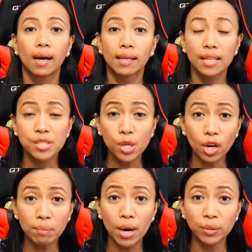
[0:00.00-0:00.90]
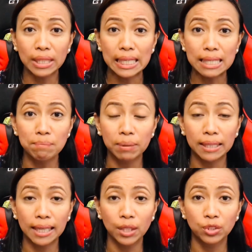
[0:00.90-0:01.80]
Let's talk about the
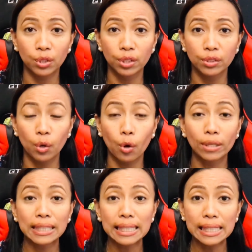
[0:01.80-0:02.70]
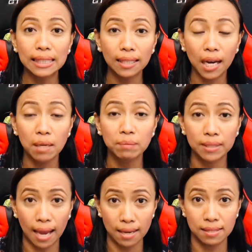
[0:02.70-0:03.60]
implication on income
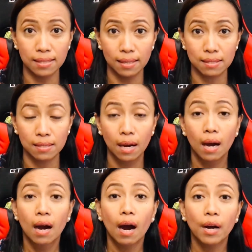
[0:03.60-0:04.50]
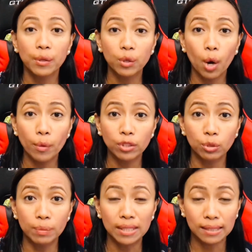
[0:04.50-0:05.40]
taxes. Are you going
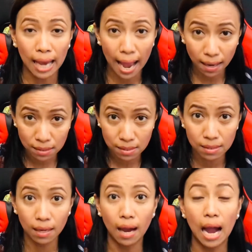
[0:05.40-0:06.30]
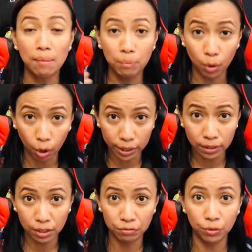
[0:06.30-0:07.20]
to be taxed
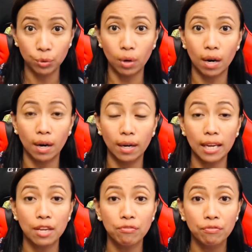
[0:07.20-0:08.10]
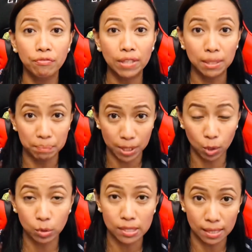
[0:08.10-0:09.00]
abroad if you are a
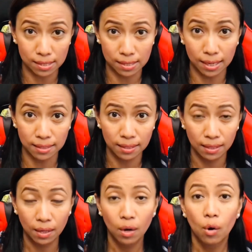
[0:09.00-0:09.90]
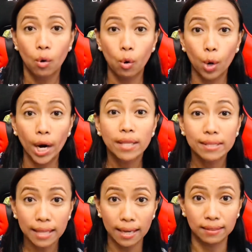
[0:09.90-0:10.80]
Filipino citizen or
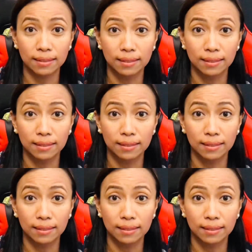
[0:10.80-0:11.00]
not?